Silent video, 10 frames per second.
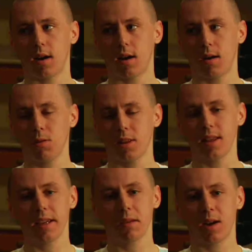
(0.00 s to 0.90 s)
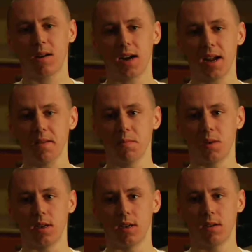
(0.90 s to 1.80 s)
I would think about riding,
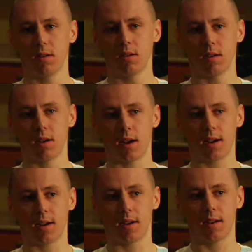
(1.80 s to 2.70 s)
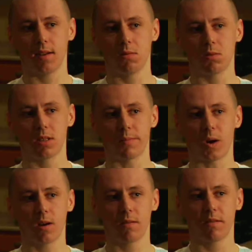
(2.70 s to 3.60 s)
but it was
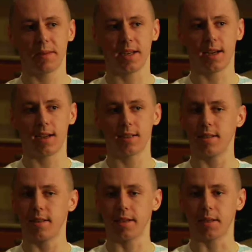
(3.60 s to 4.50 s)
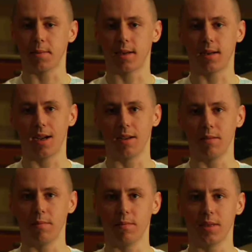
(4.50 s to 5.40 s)
smarter for me not to think about
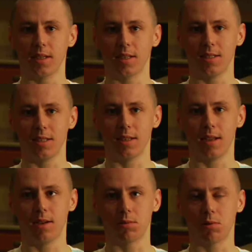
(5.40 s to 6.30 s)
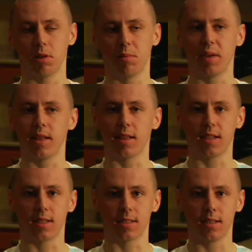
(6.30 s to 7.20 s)
riding because, you know, that was one of the main
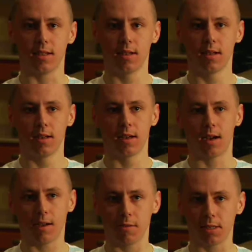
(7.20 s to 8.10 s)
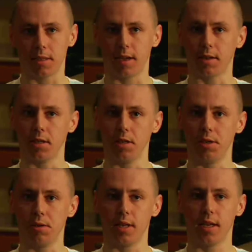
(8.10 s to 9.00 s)
things that obviously I couldn't
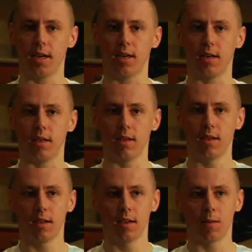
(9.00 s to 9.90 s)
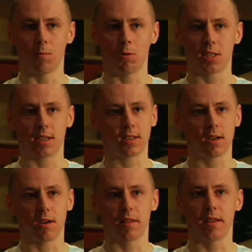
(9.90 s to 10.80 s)
do in there. And once I
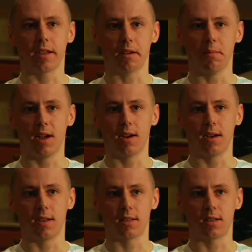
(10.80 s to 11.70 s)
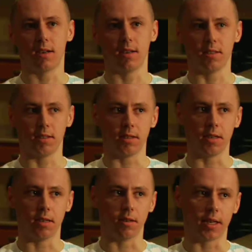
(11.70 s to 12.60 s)
started thinking about it, I started to,
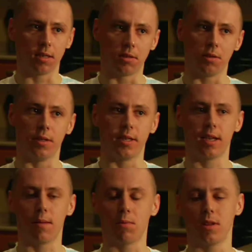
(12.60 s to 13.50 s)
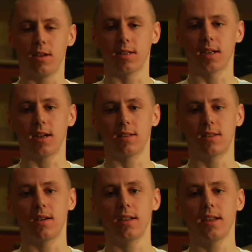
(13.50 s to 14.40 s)
you know, get too in-depth with it and kind of
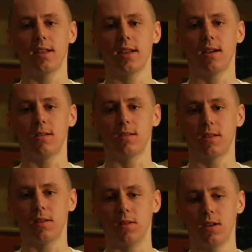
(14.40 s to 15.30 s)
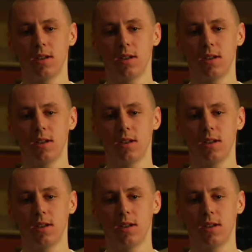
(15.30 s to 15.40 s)
start to get down. So